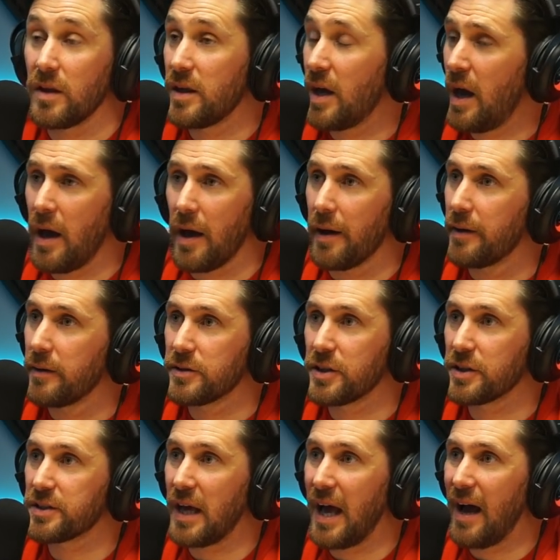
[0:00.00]
yeah,
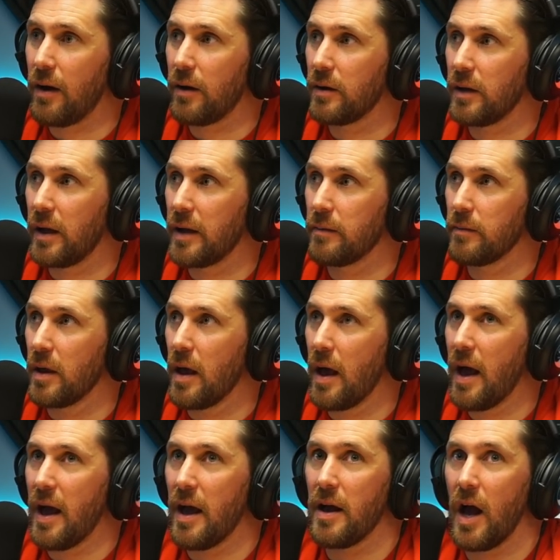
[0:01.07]
just at like
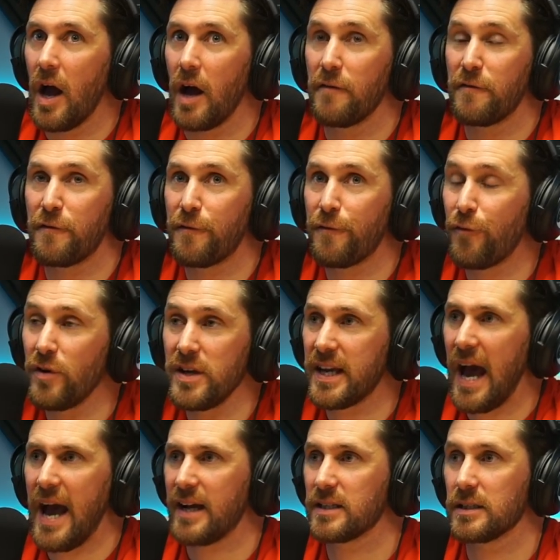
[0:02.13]
a
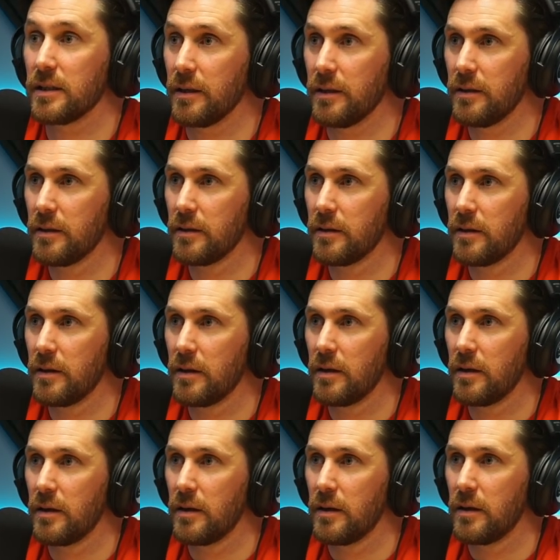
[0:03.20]
freak accident mm.
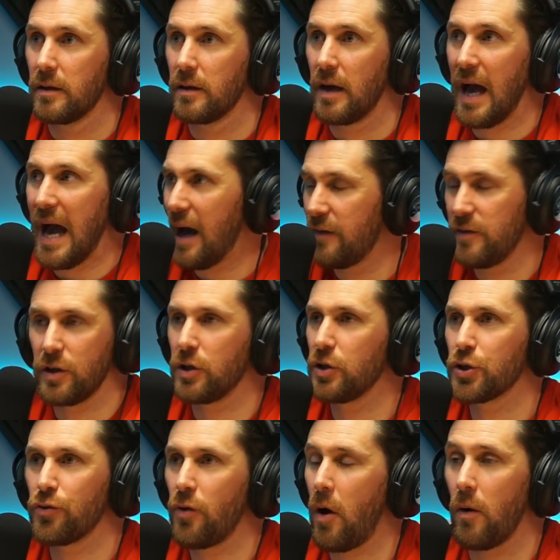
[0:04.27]
out of your
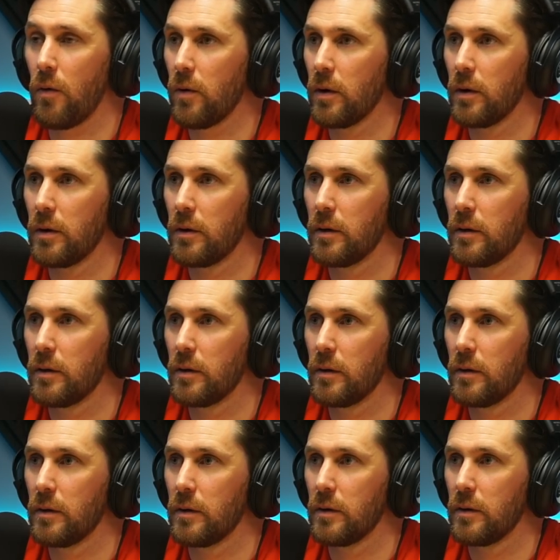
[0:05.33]
control
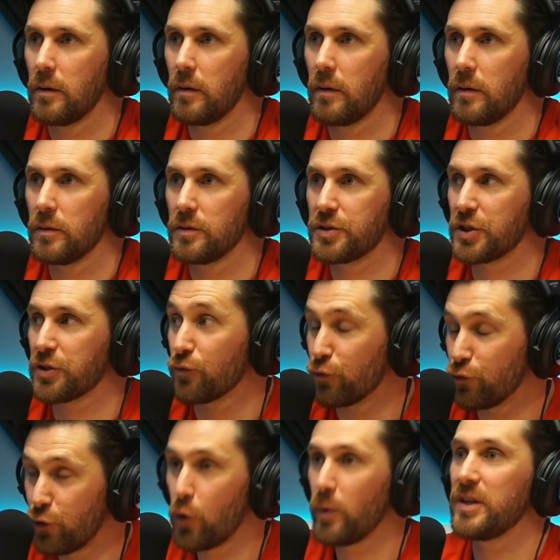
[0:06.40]
just
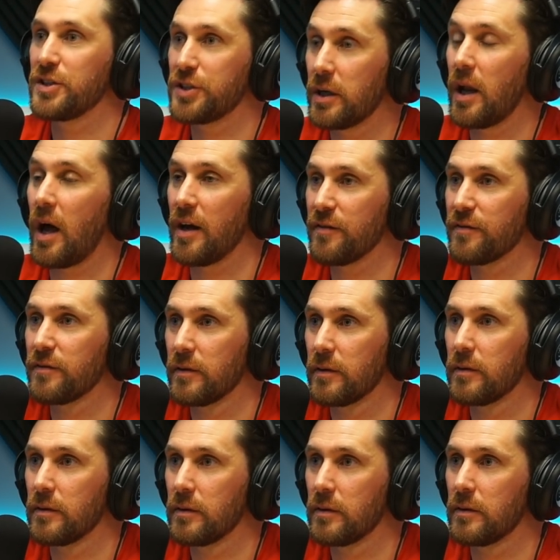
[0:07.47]
ruins your life. So
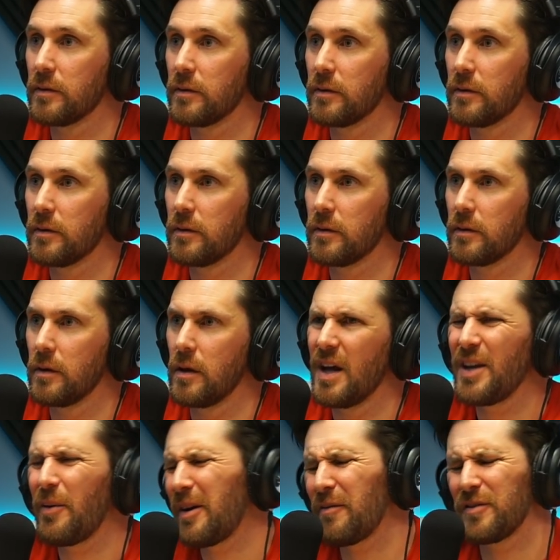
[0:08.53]
you think about that a lot.
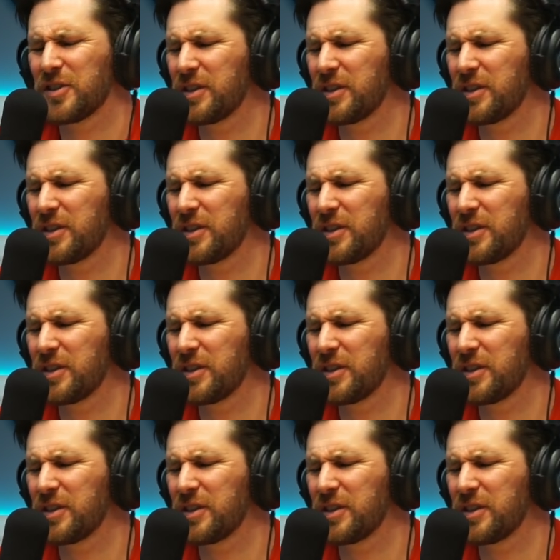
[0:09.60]
I don't